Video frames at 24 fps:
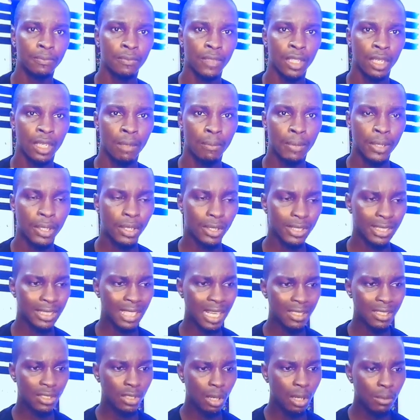because it
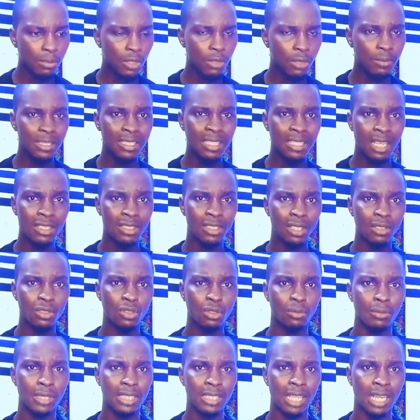has come to me, it has done to
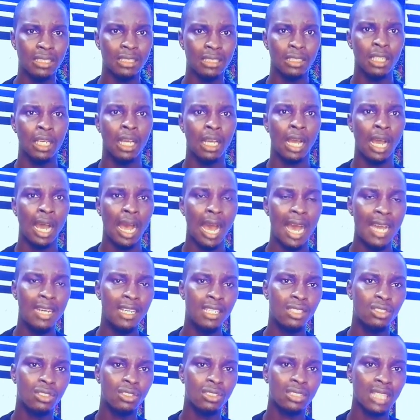me that I need
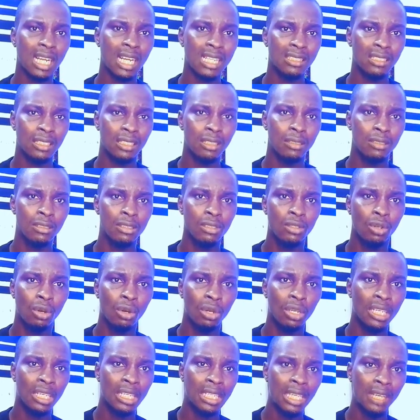to start,
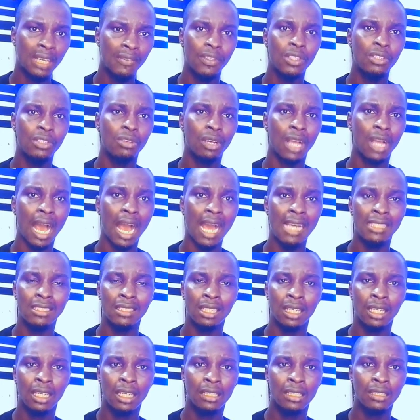giving you guys
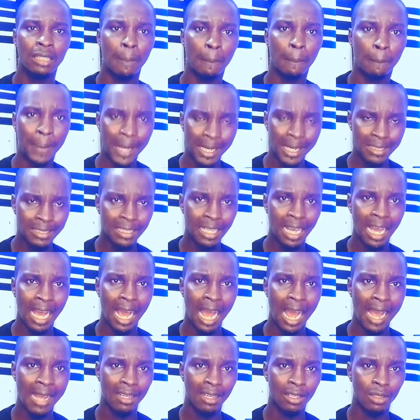the best
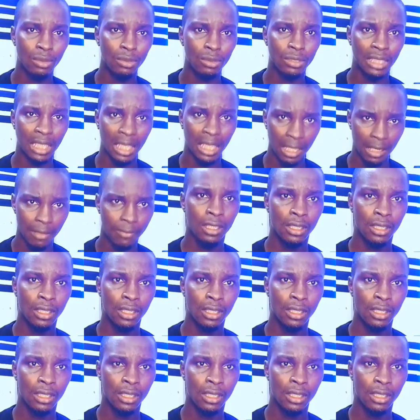I could give.